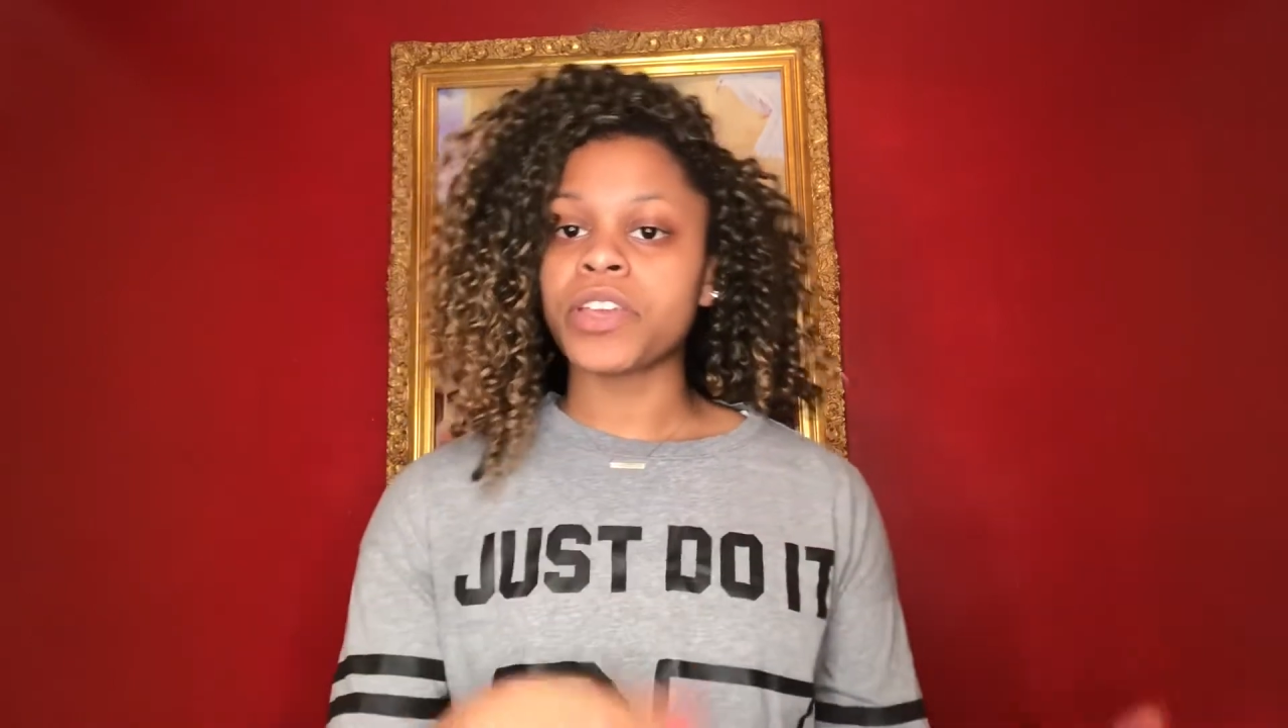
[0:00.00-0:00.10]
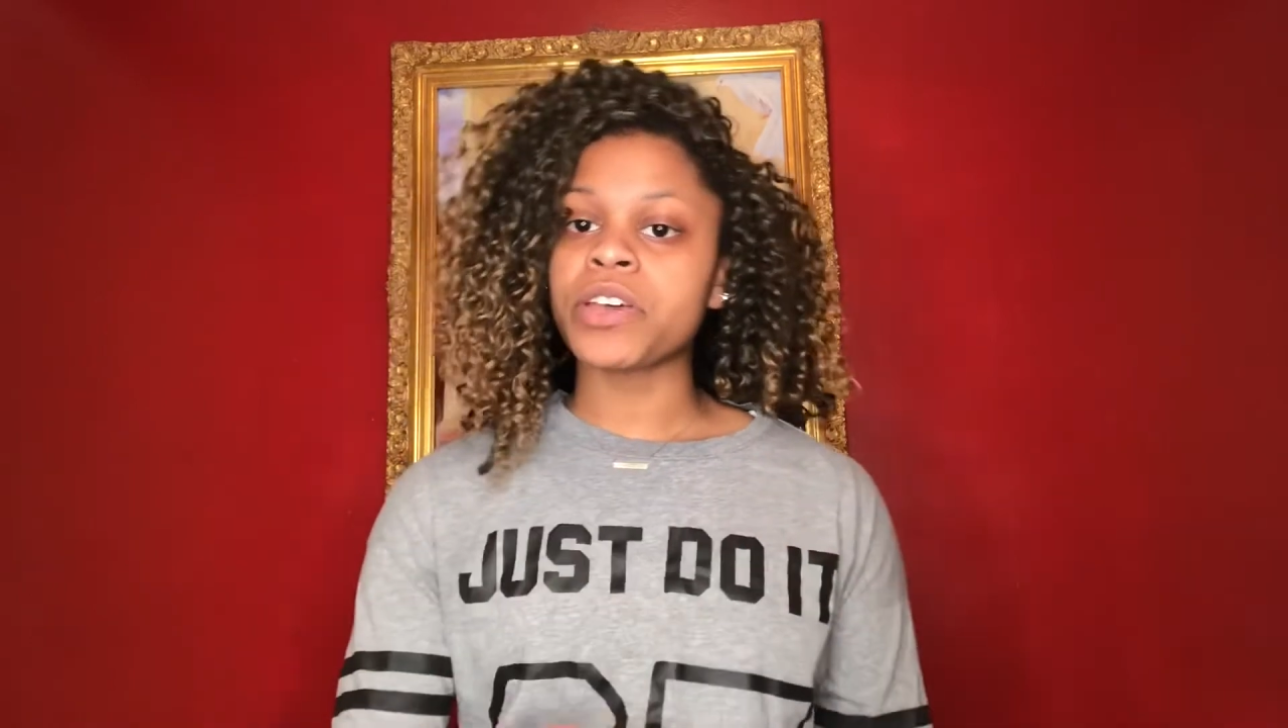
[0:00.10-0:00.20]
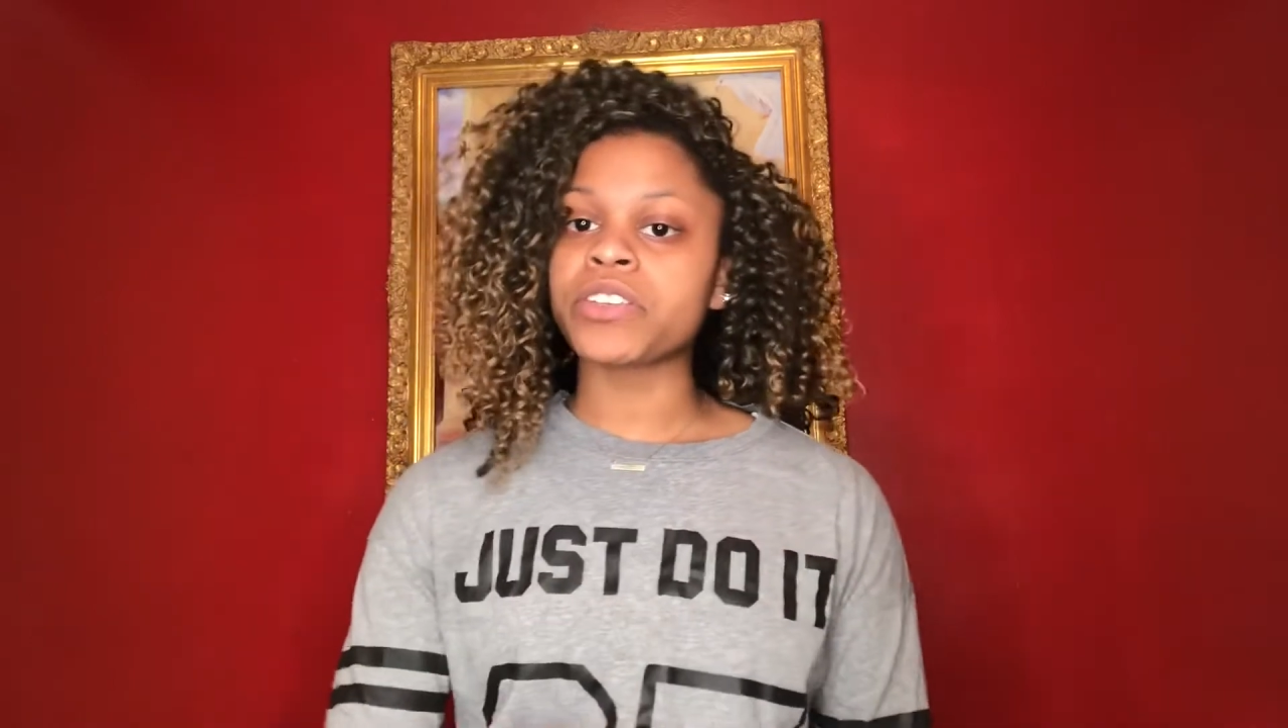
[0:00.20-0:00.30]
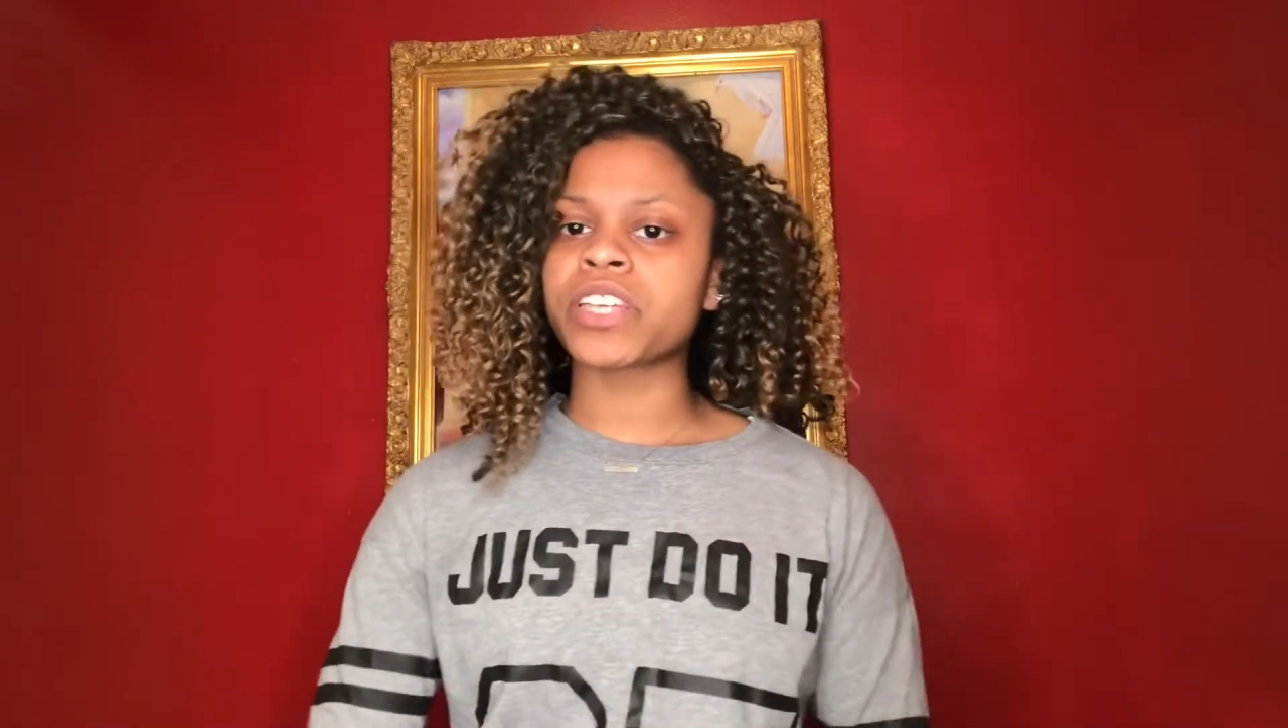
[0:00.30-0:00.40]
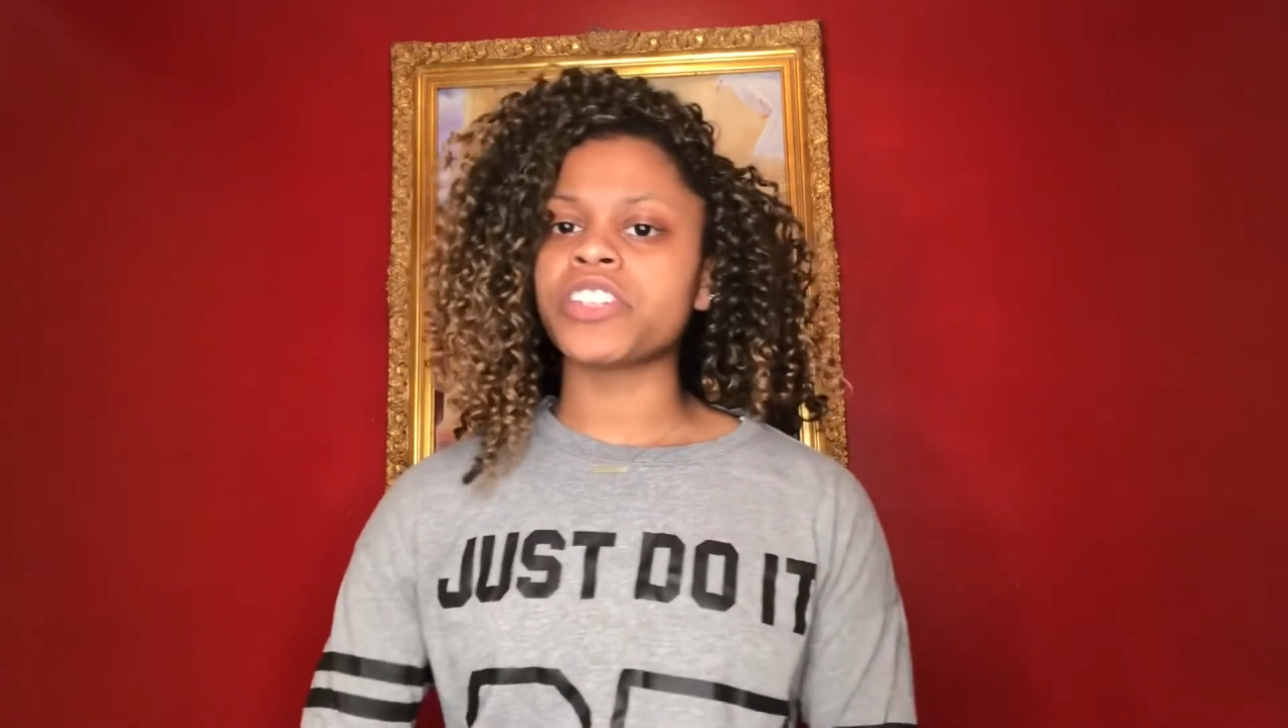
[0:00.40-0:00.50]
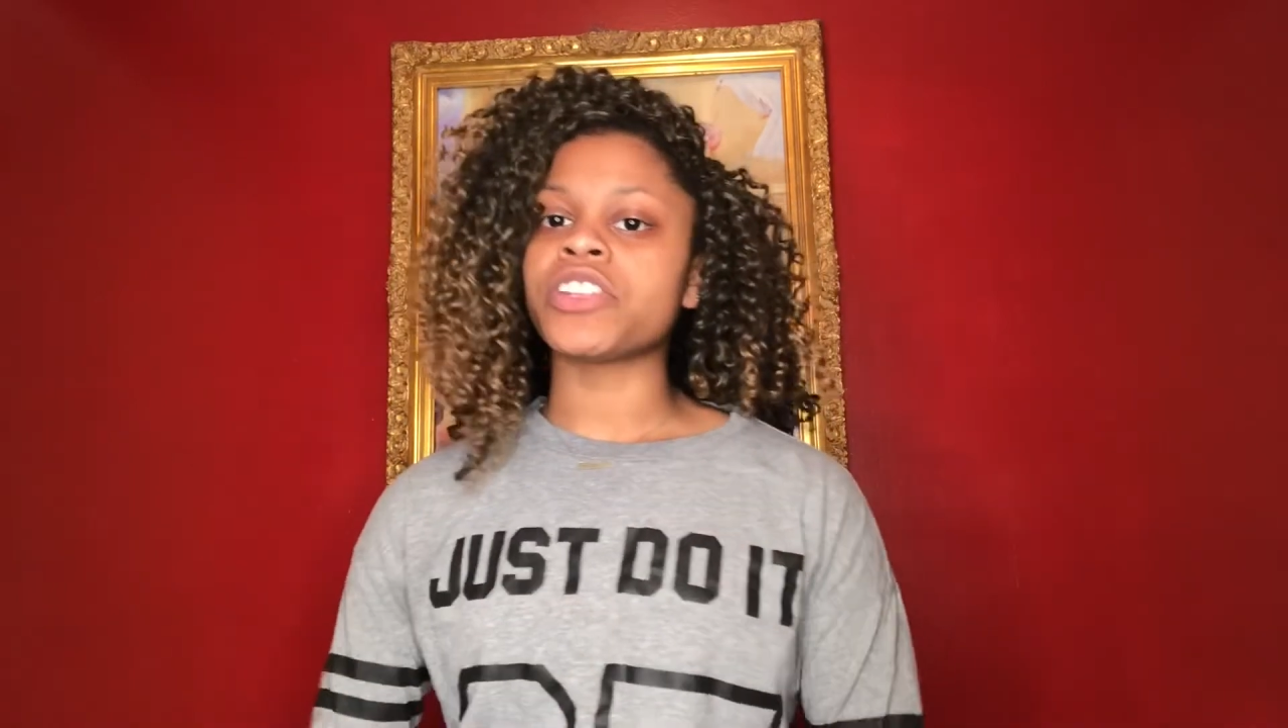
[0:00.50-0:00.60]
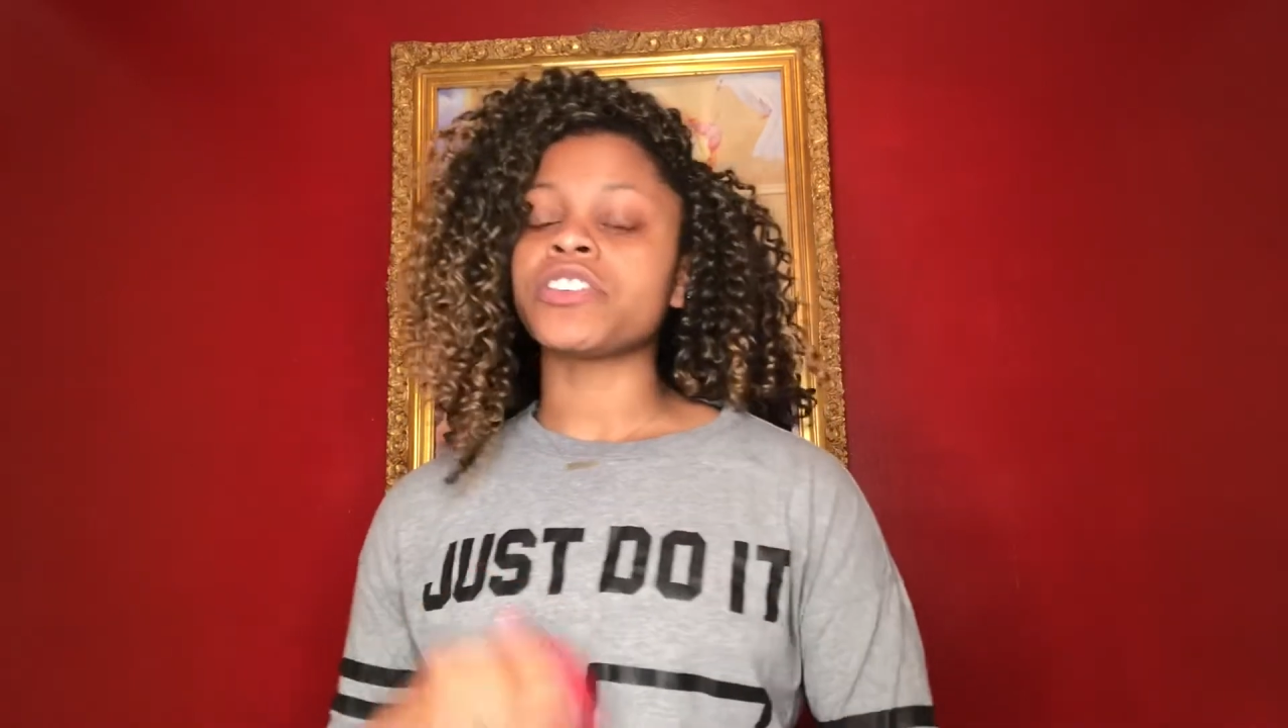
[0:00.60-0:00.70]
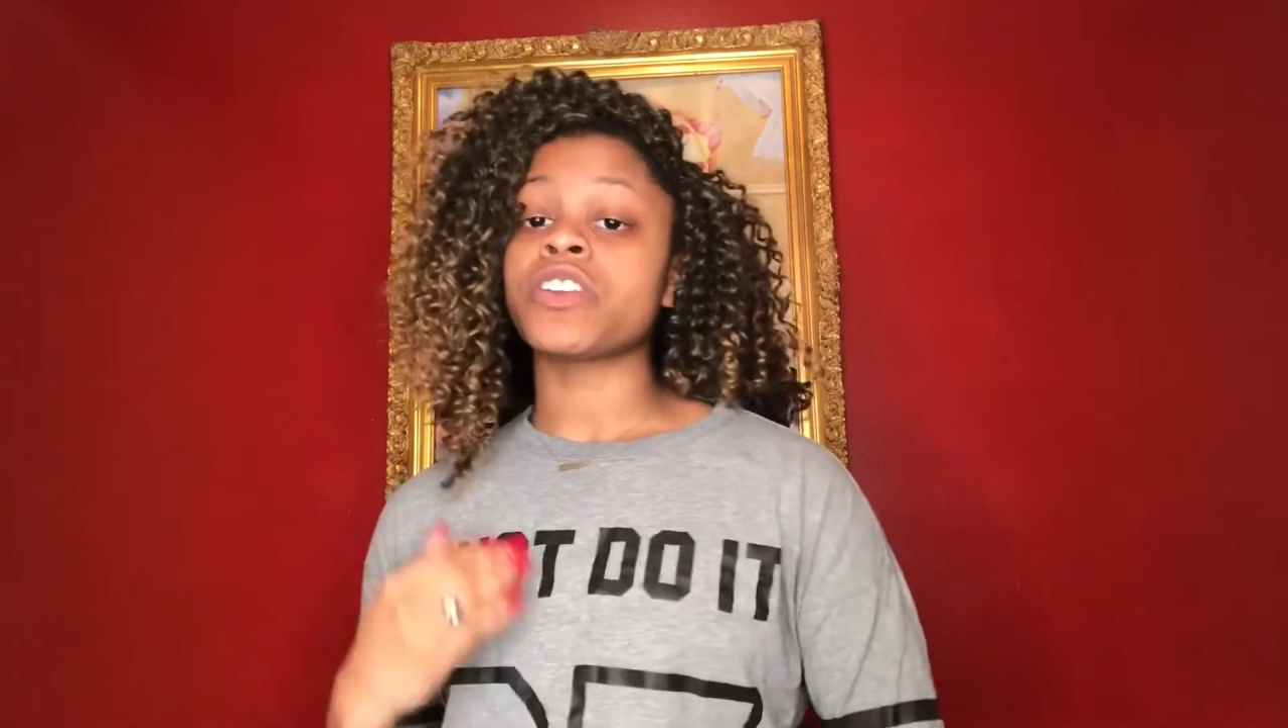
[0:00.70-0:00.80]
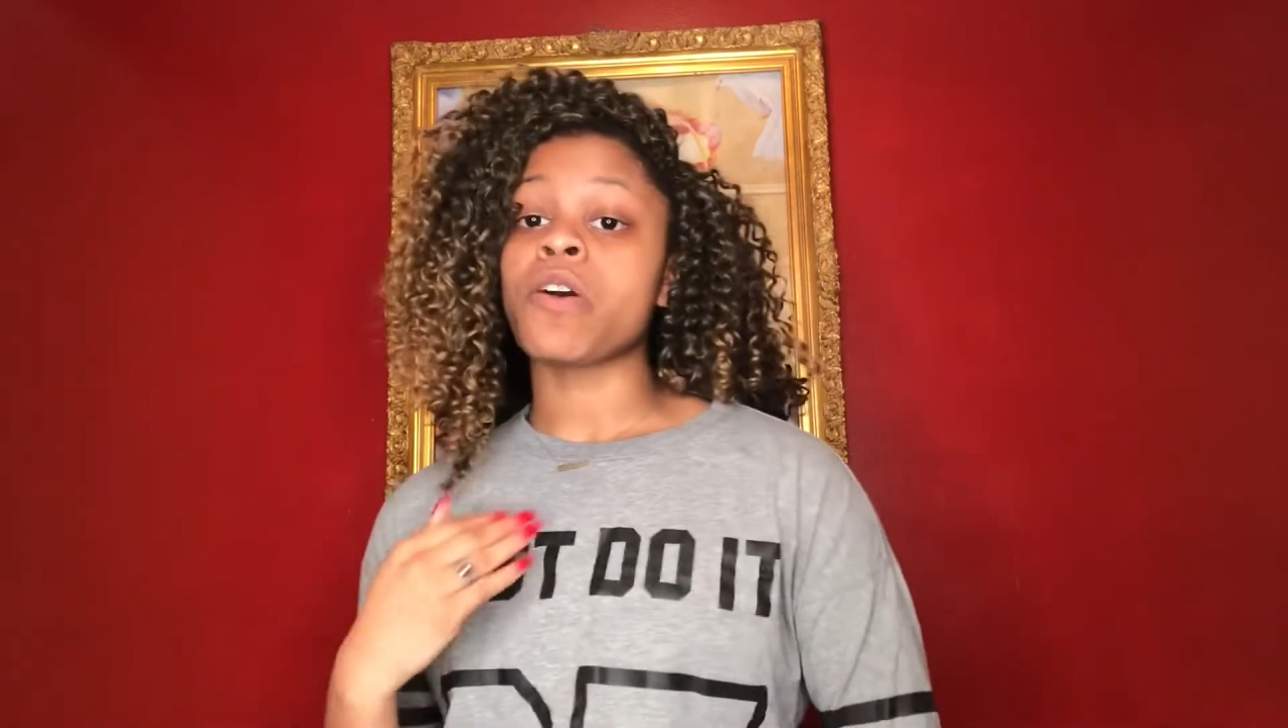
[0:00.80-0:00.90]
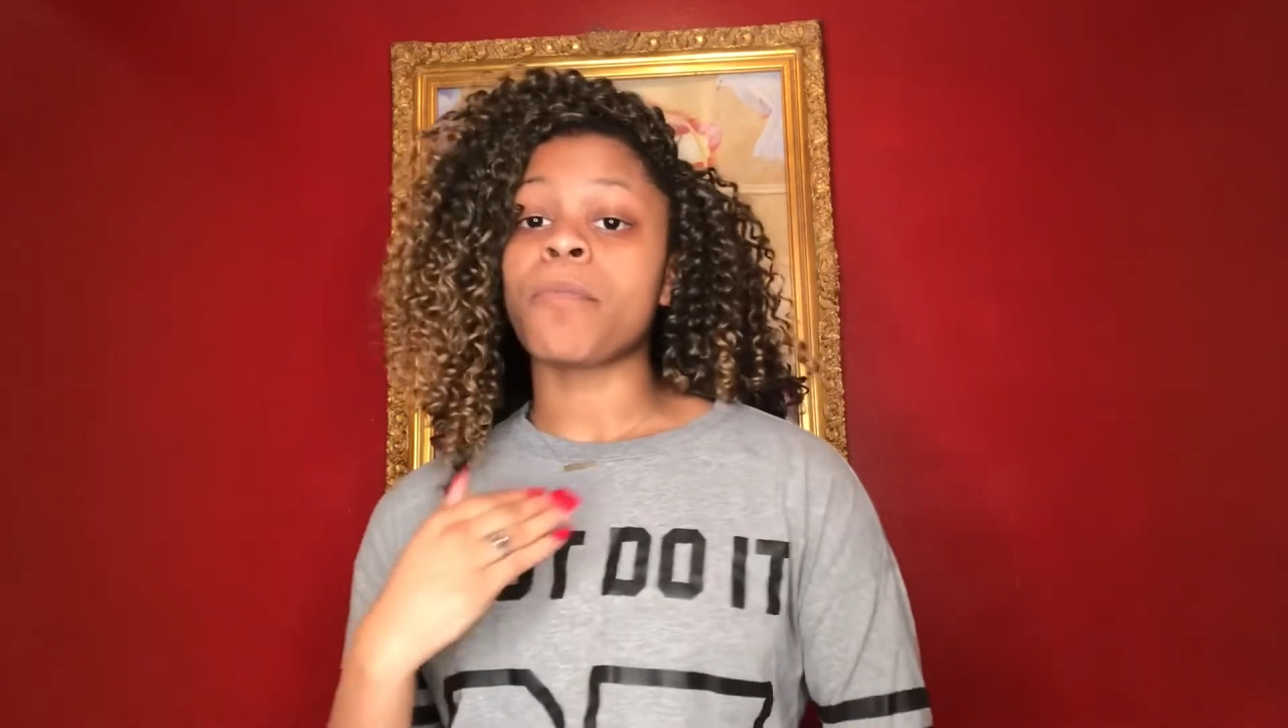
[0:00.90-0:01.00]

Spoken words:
feels because there's no